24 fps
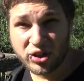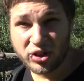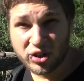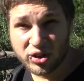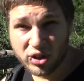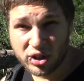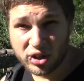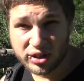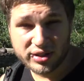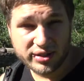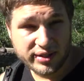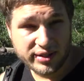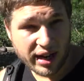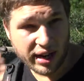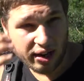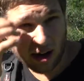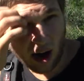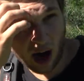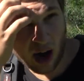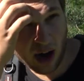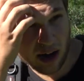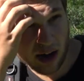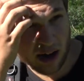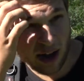it or not, there
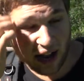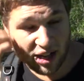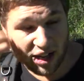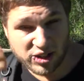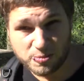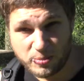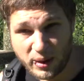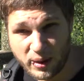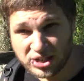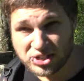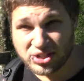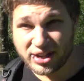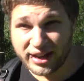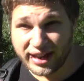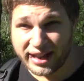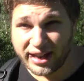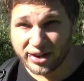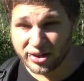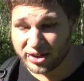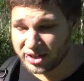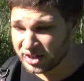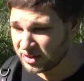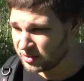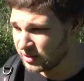are, especially
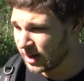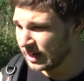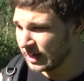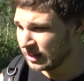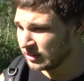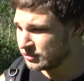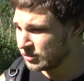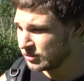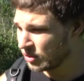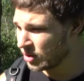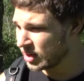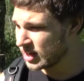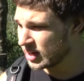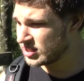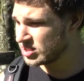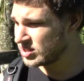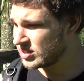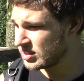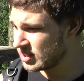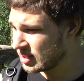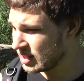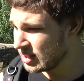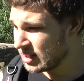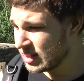here in the
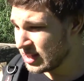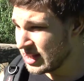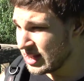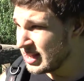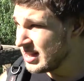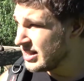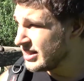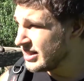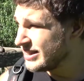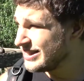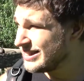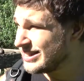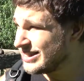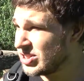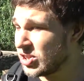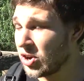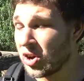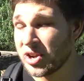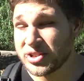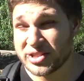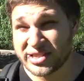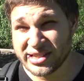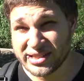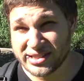rainforest,
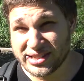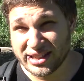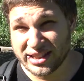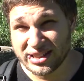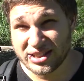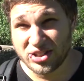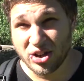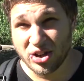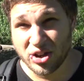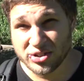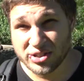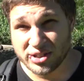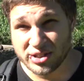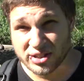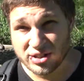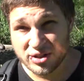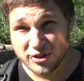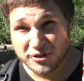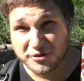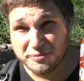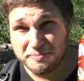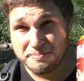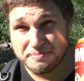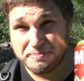dozens and dozens
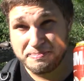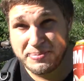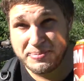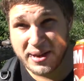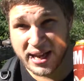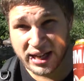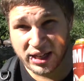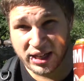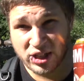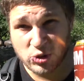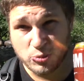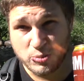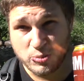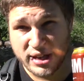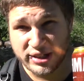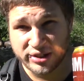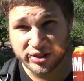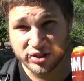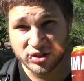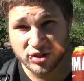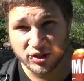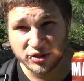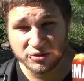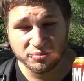of big
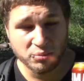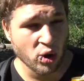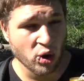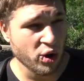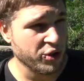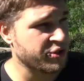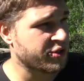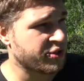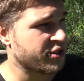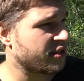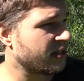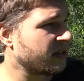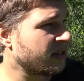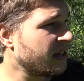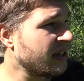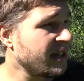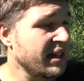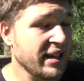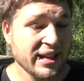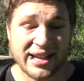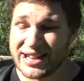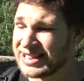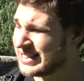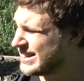species of moths
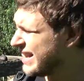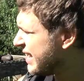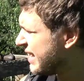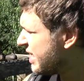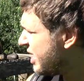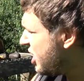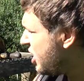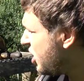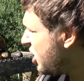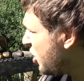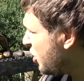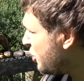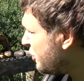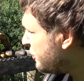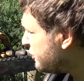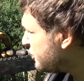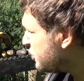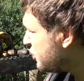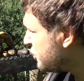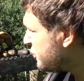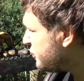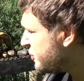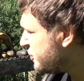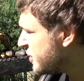that love
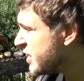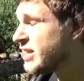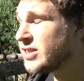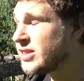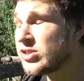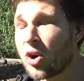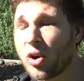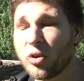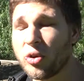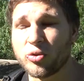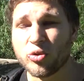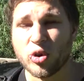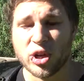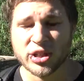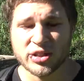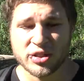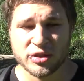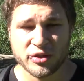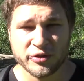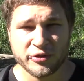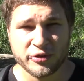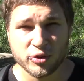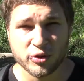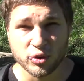to feed on
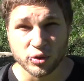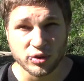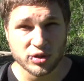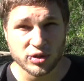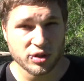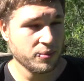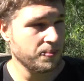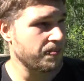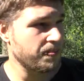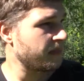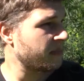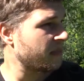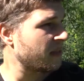rotten fruit.